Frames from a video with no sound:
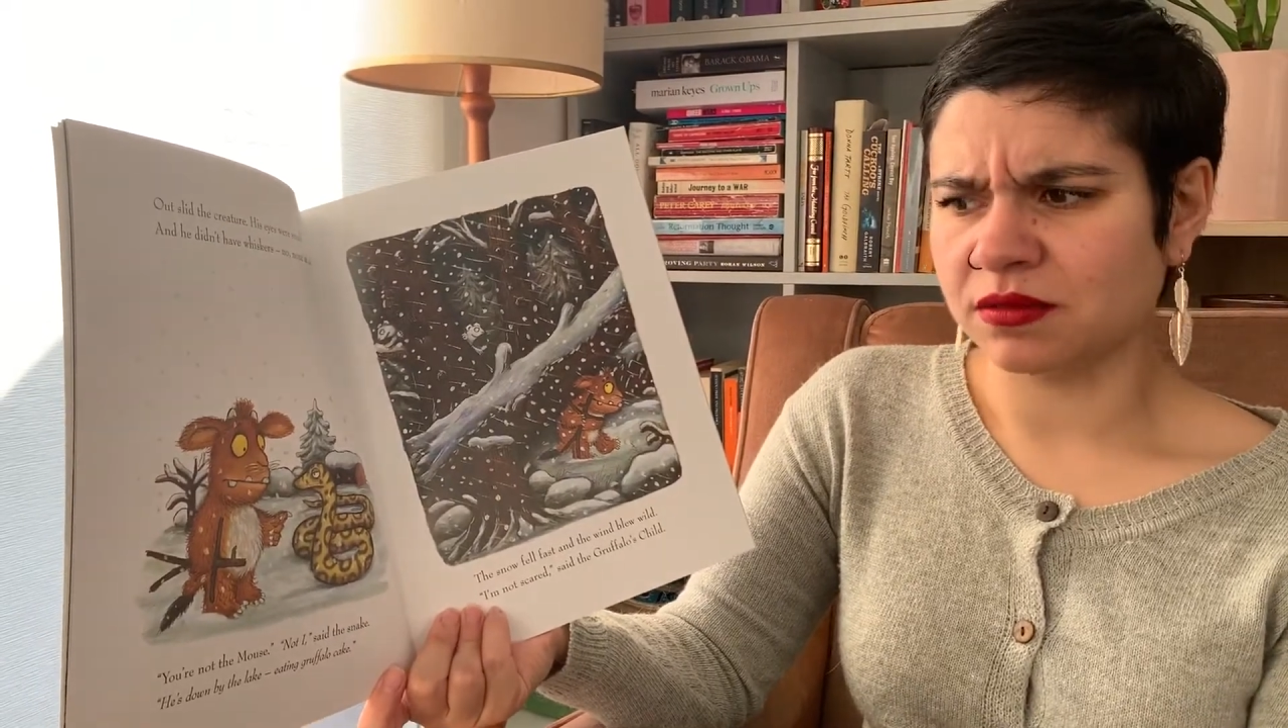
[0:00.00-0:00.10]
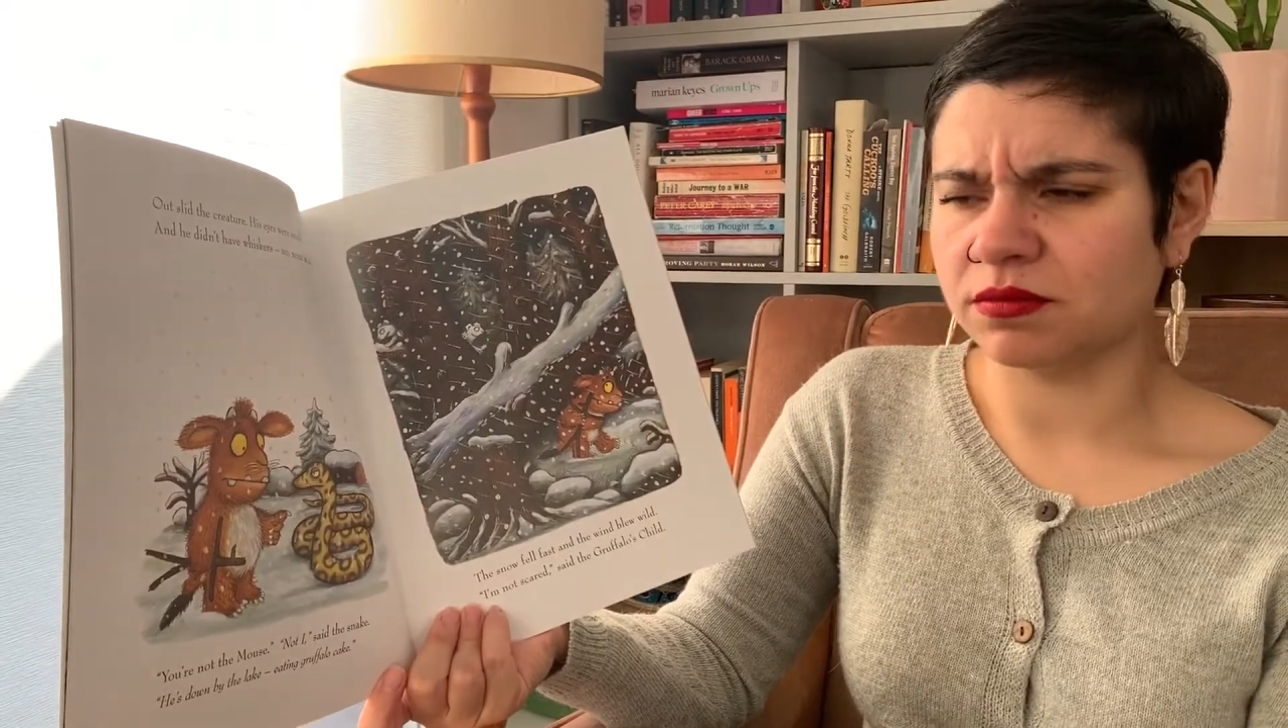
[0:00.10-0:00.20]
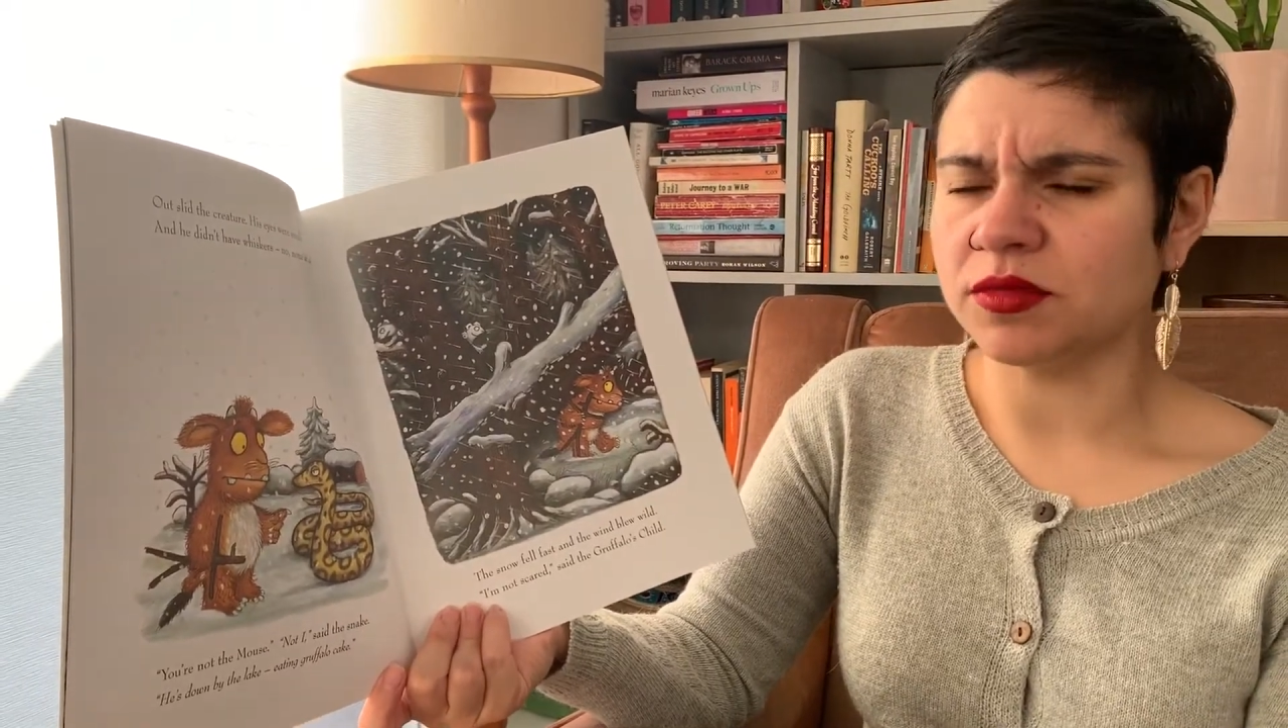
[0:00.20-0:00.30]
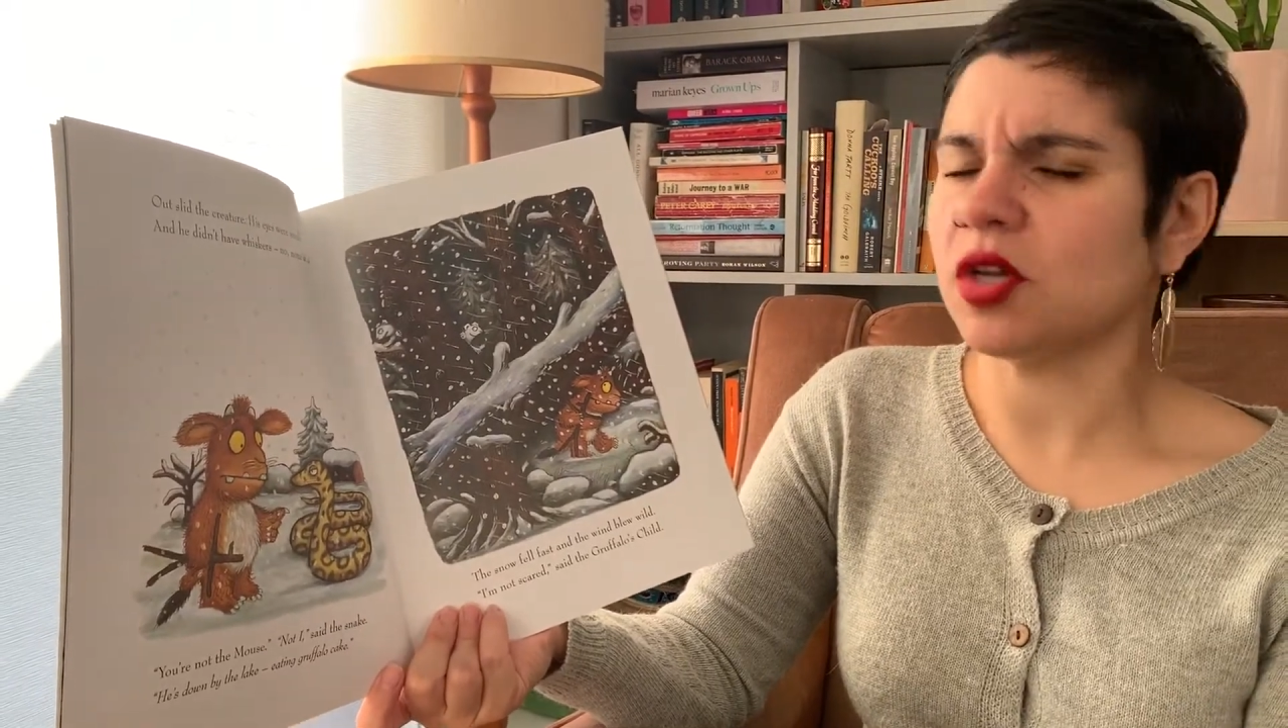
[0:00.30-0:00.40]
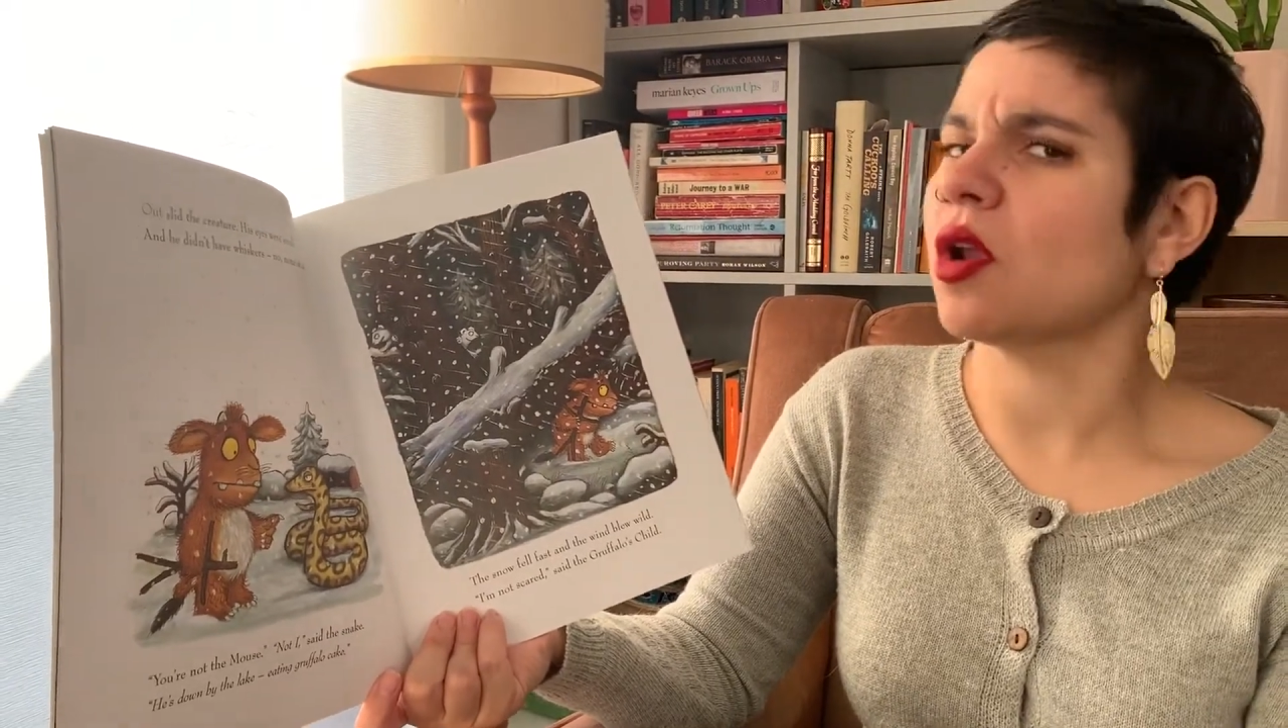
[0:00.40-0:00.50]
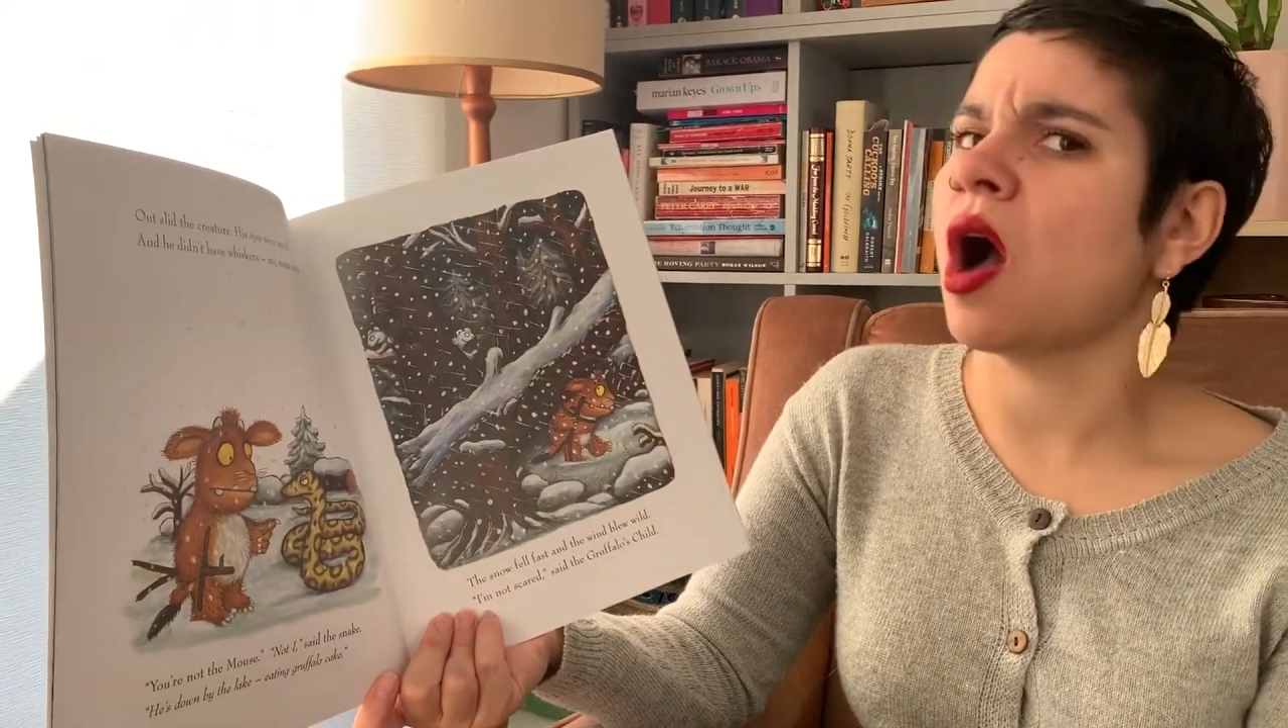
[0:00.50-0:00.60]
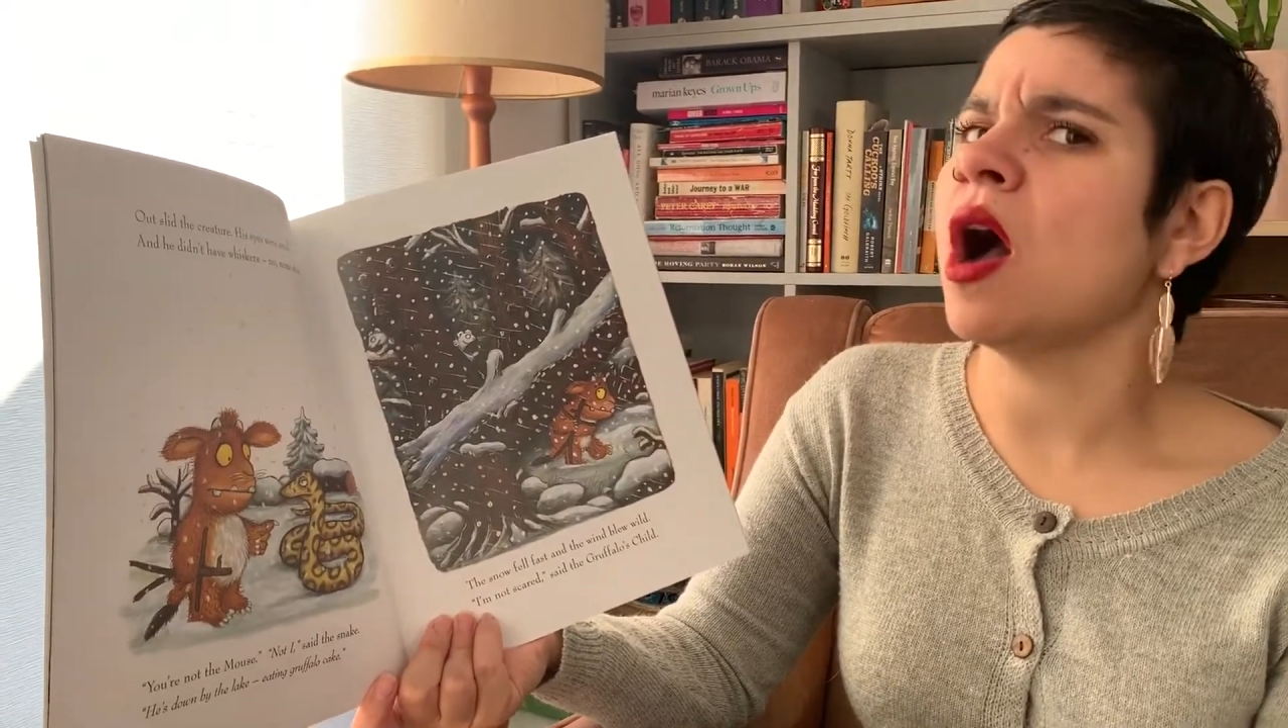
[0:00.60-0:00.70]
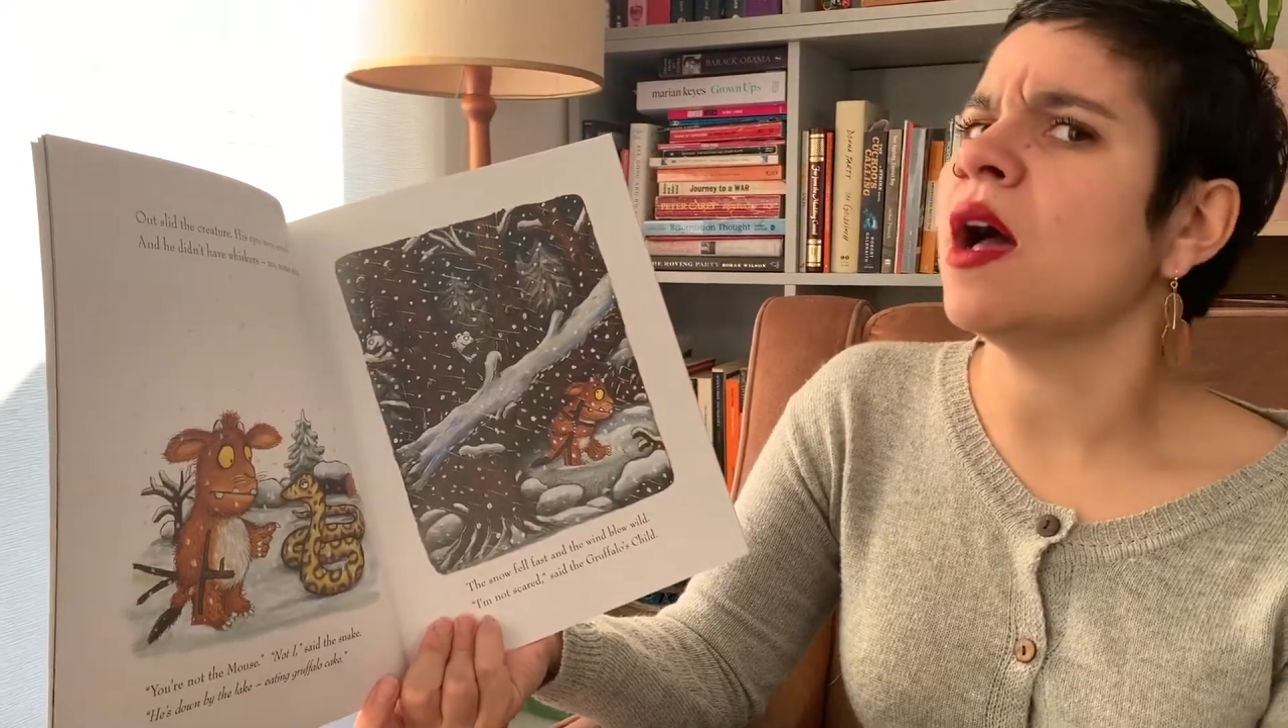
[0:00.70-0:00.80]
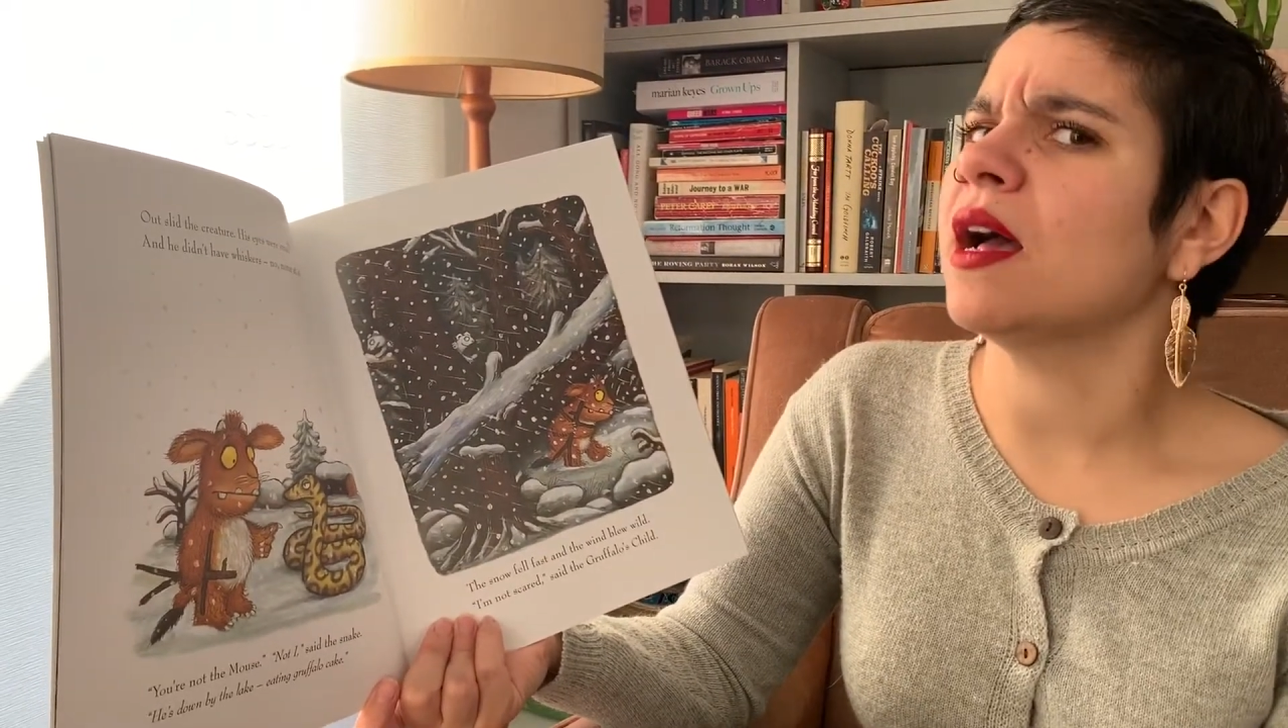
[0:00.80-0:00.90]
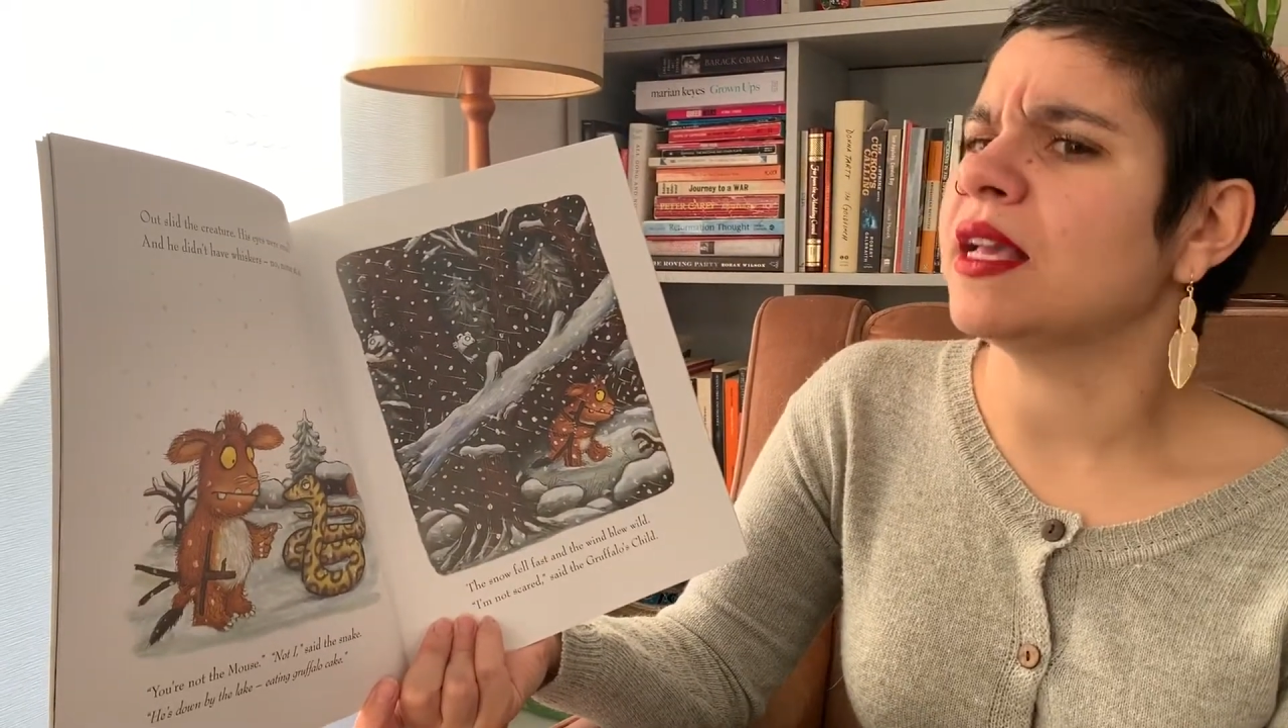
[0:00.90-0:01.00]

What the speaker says: Not I,